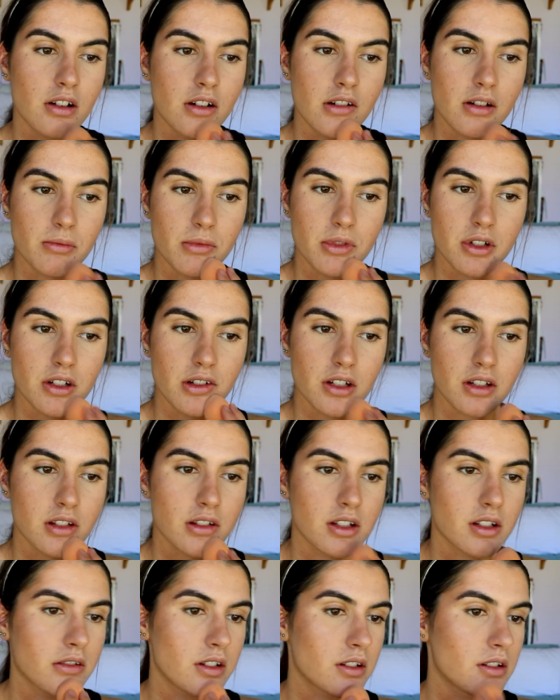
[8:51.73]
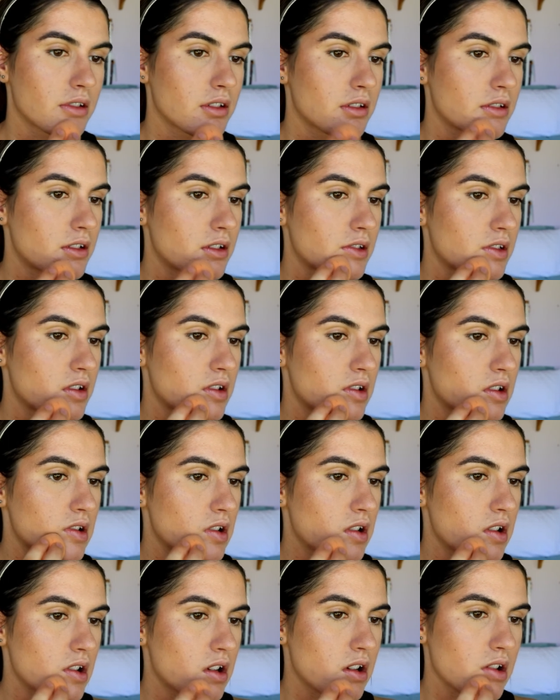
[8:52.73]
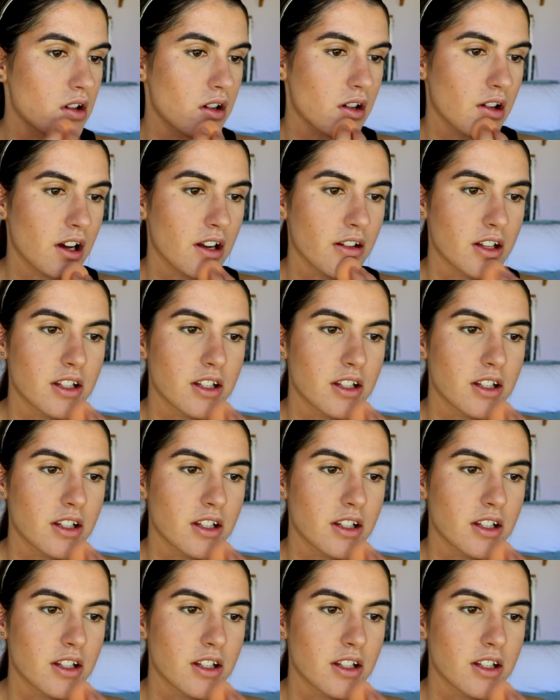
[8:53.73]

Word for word: I'm just kind